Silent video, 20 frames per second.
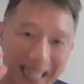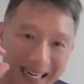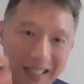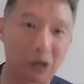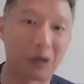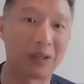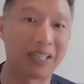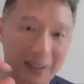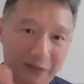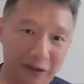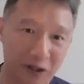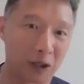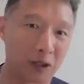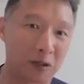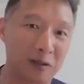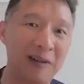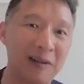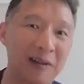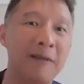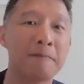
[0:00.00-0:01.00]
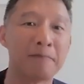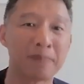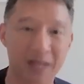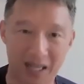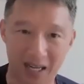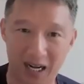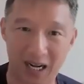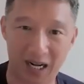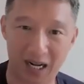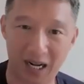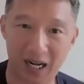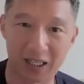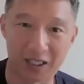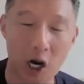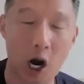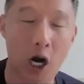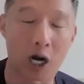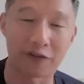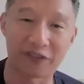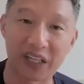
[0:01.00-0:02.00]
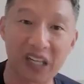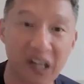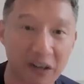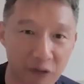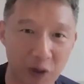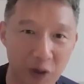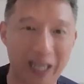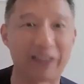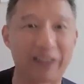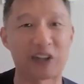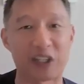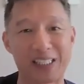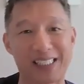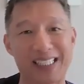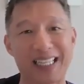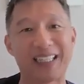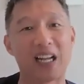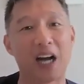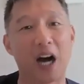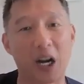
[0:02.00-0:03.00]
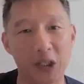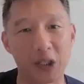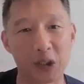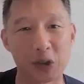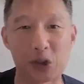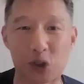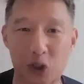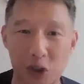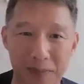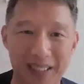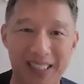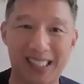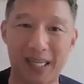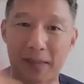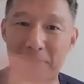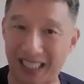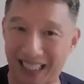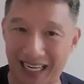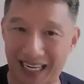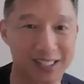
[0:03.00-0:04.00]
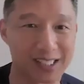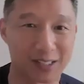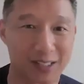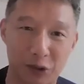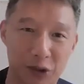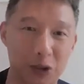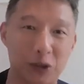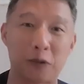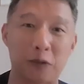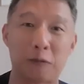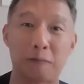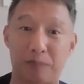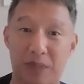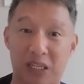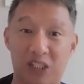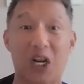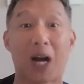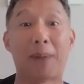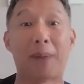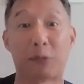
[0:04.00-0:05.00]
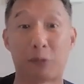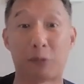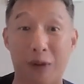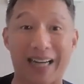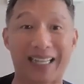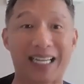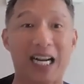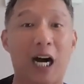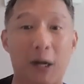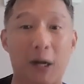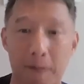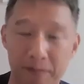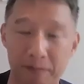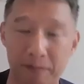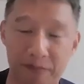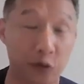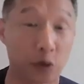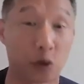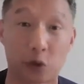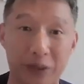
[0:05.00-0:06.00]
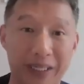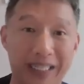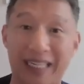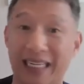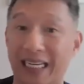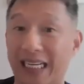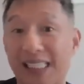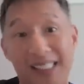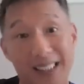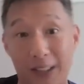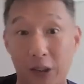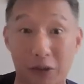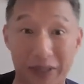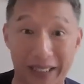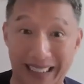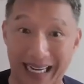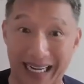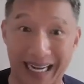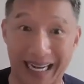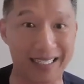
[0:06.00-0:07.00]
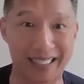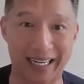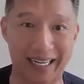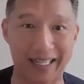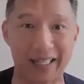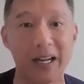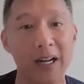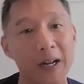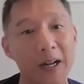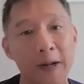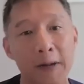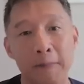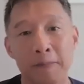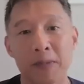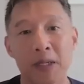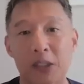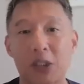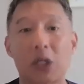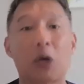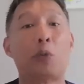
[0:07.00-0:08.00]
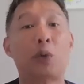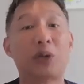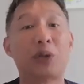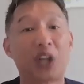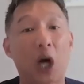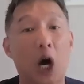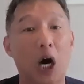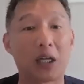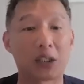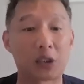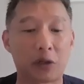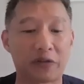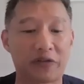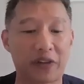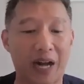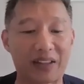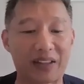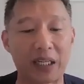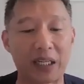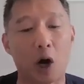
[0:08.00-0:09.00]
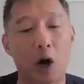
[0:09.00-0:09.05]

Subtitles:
nano level carving of wafers. And used to be something else could do the job, but right now, fluorine is the only candidate. So with also, I